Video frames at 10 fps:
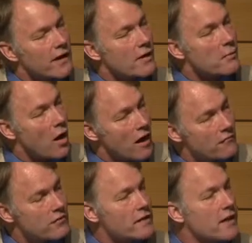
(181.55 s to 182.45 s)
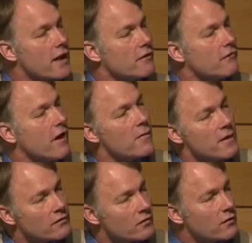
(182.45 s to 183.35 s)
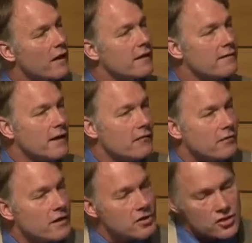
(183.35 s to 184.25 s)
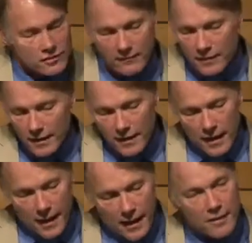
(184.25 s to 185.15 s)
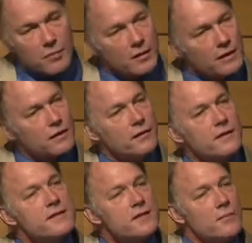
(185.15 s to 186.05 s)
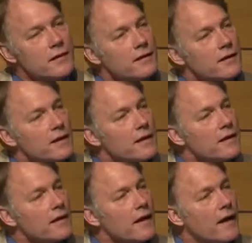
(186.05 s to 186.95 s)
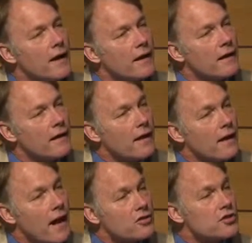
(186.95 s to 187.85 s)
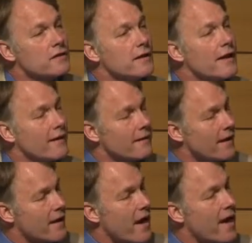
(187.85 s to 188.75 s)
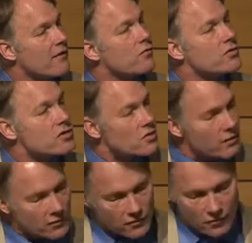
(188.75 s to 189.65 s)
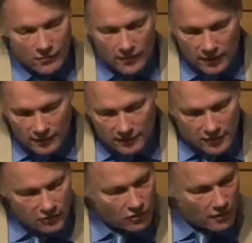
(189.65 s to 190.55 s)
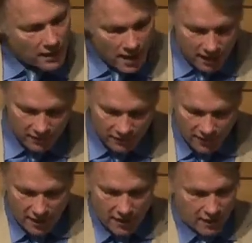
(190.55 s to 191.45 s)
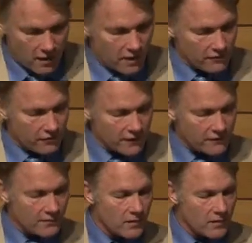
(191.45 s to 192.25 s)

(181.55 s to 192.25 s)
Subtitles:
and poverty and environmental degradation and political instability actually enhance, which is going to continue to enhance conflict.